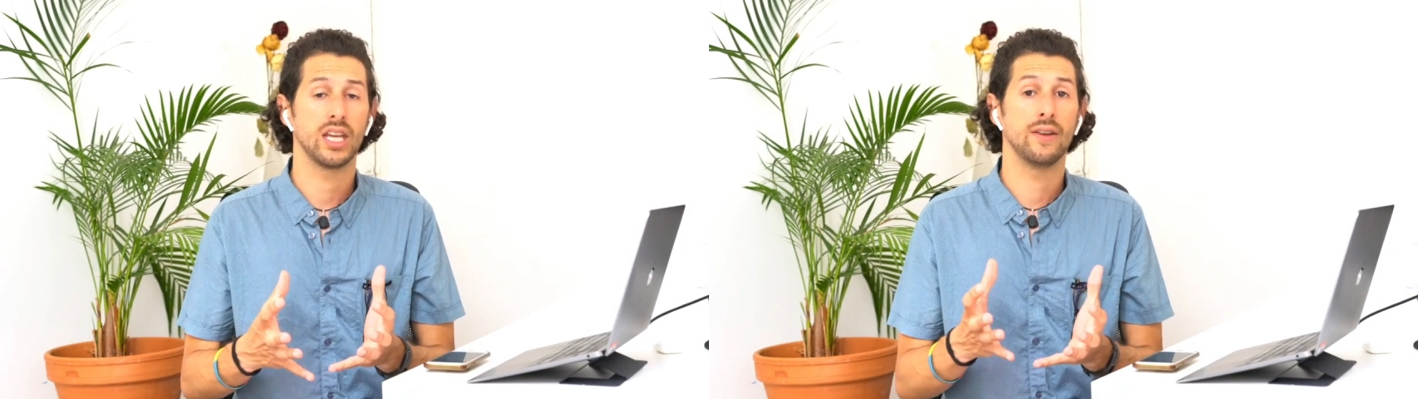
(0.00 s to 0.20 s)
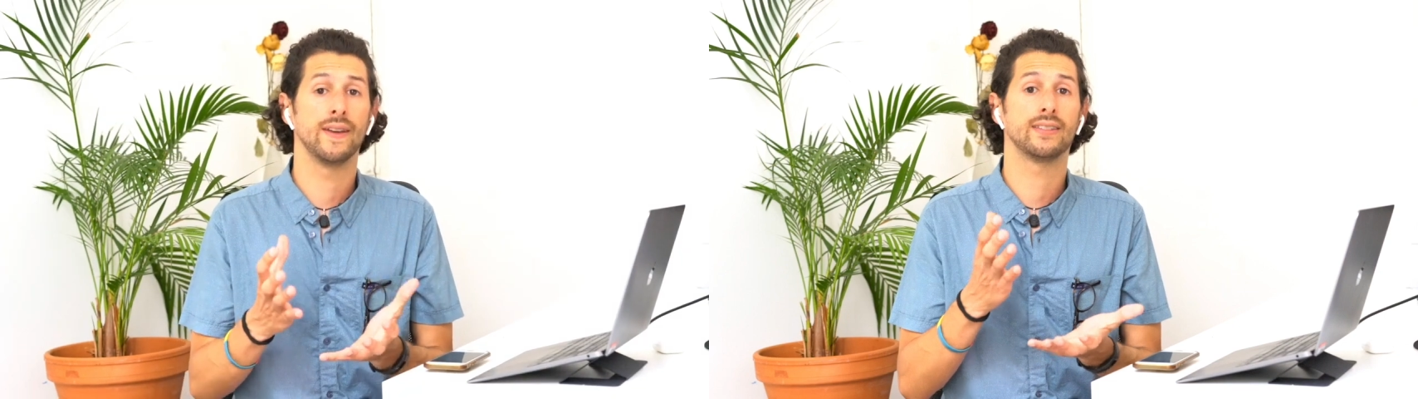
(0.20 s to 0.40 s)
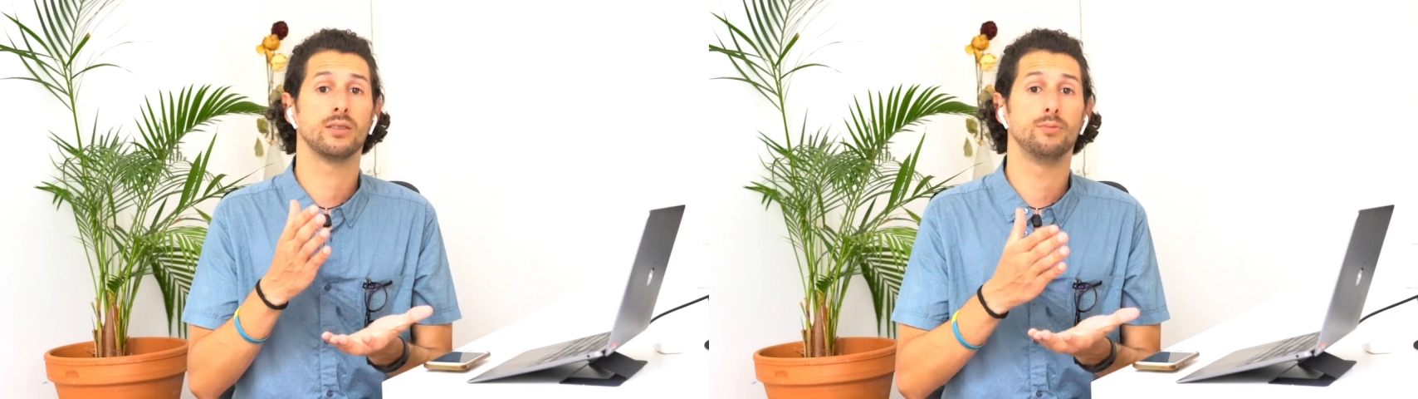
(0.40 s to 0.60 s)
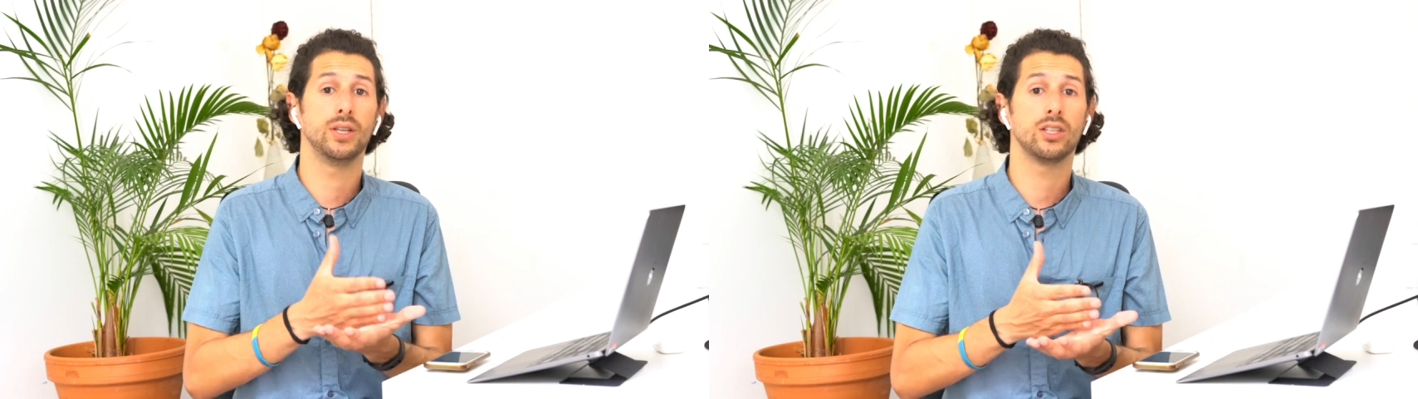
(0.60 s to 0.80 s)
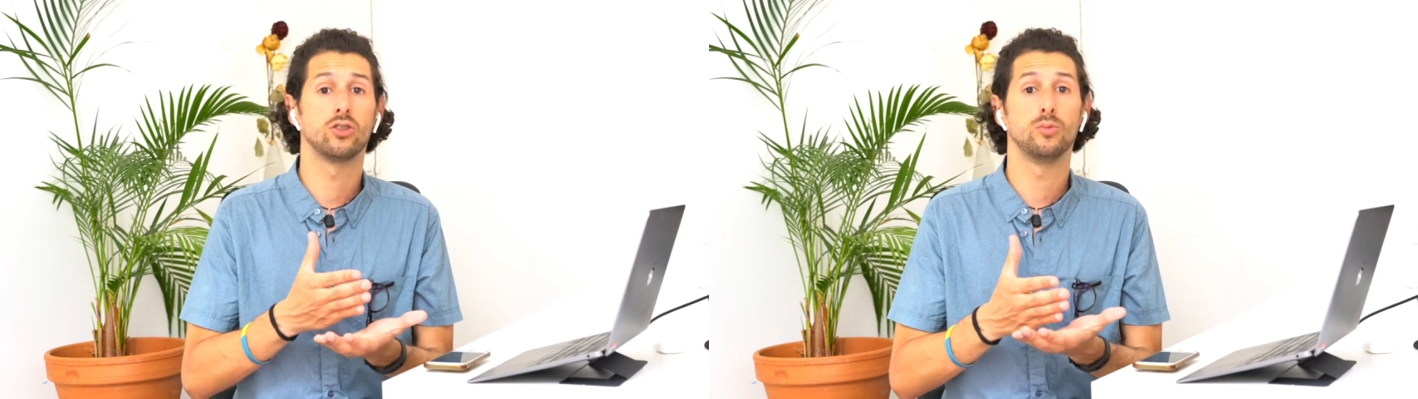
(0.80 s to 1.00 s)
If it's a
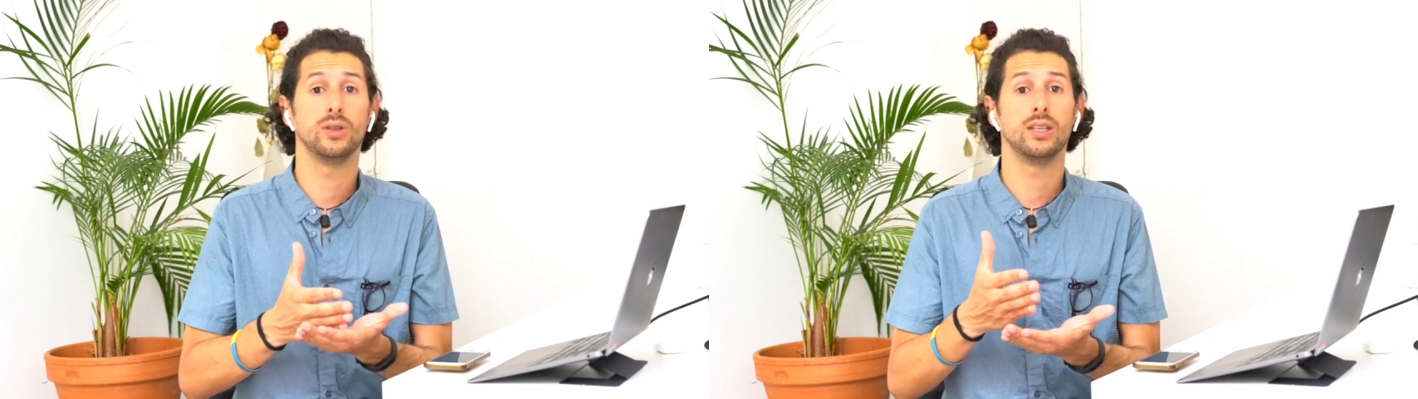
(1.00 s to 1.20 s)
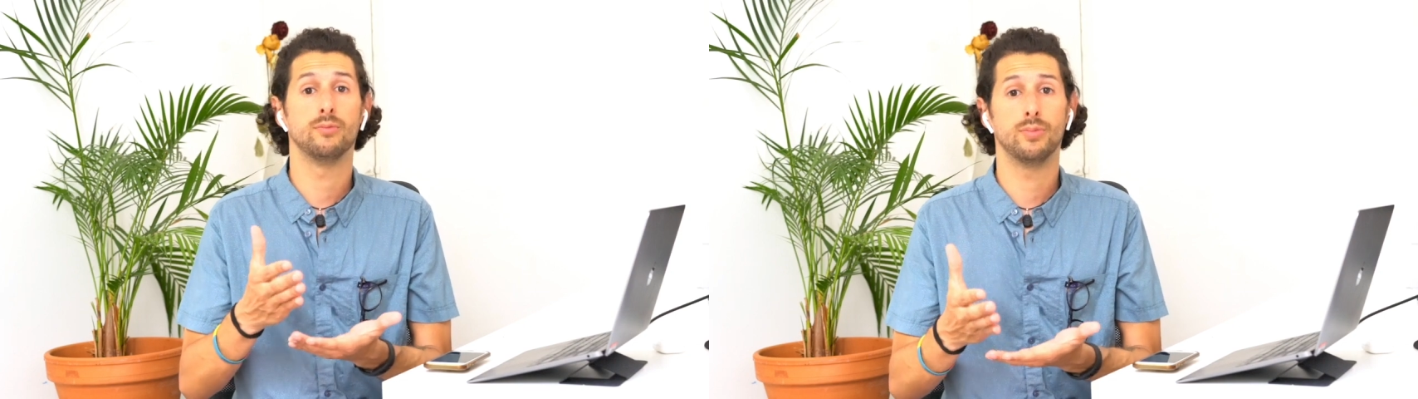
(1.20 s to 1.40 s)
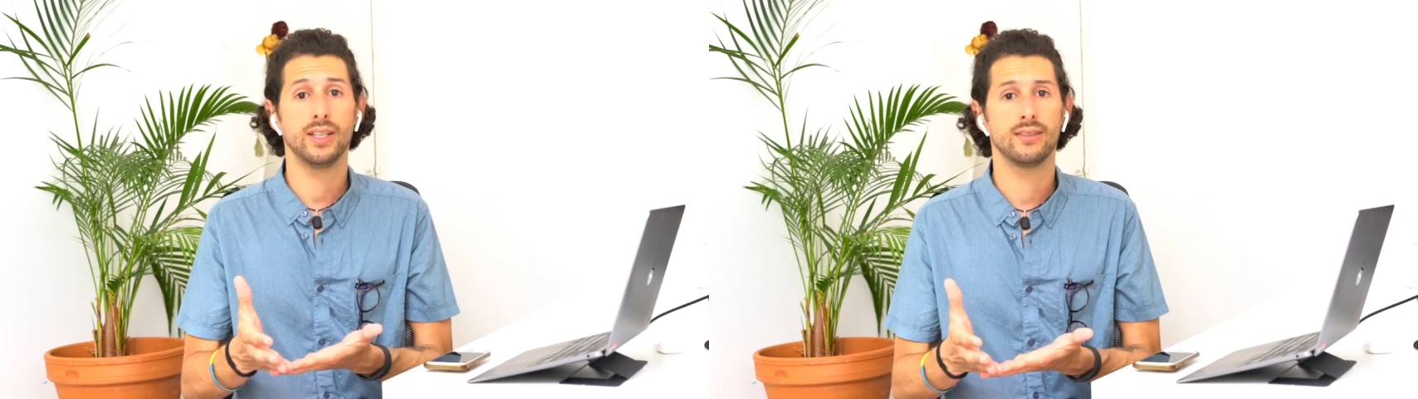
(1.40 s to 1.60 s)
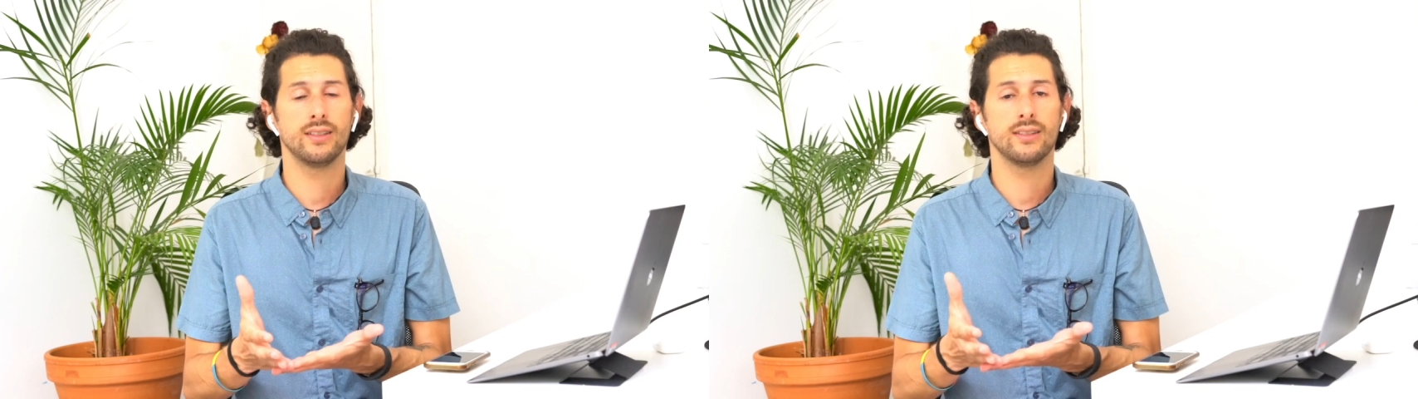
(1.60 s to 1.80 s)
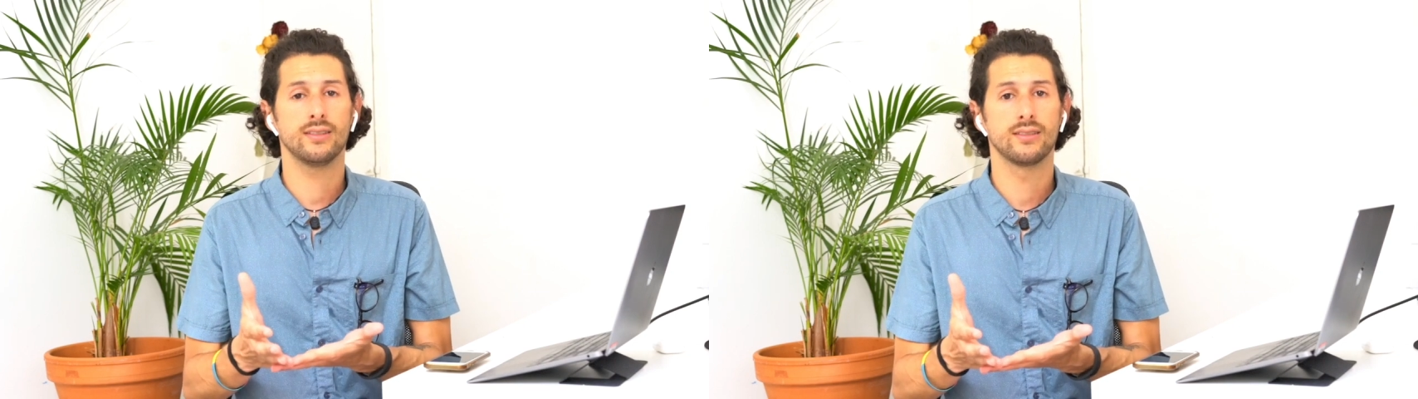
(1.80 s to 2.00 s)
B2B
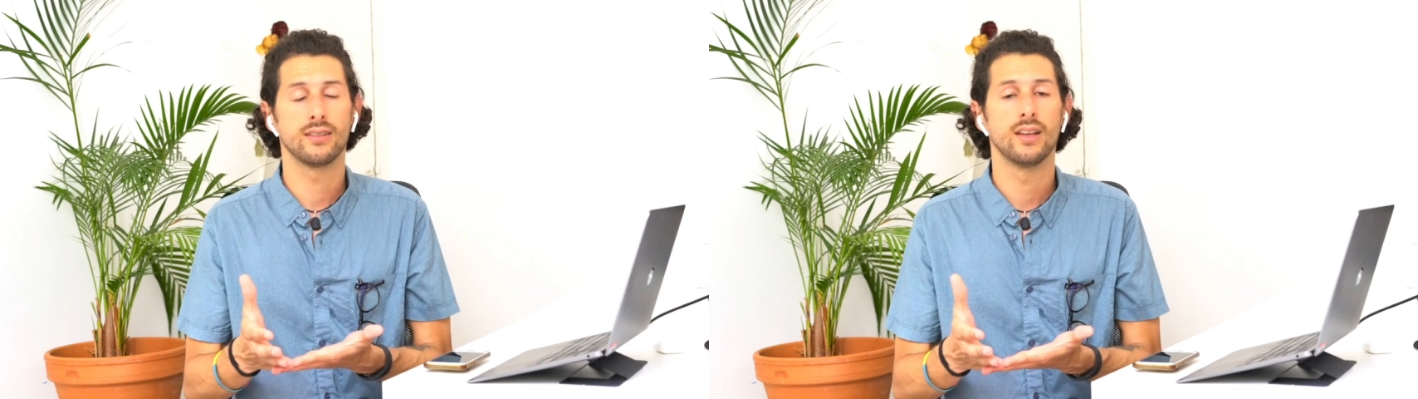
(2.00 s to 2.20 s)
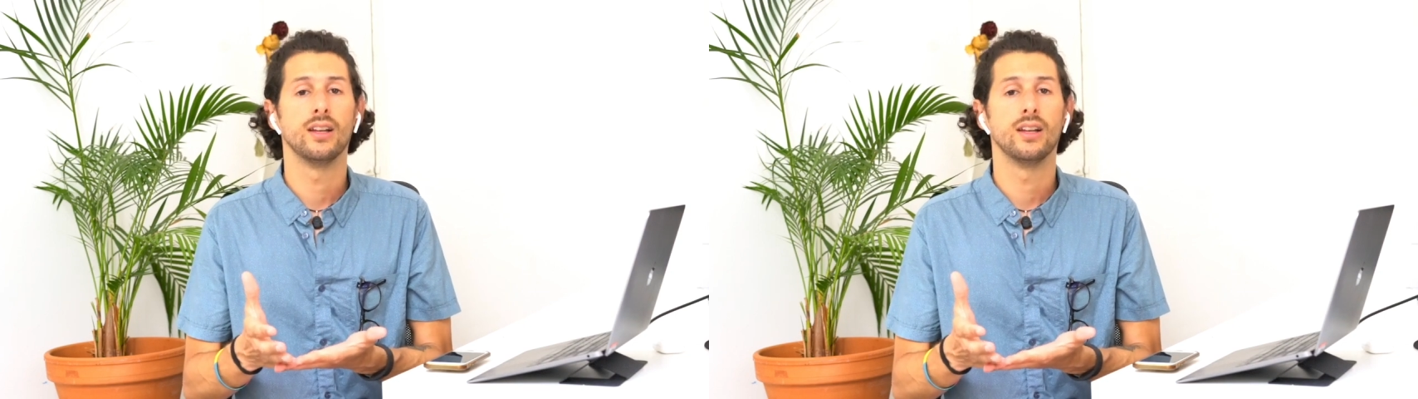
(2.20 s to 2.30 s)
business,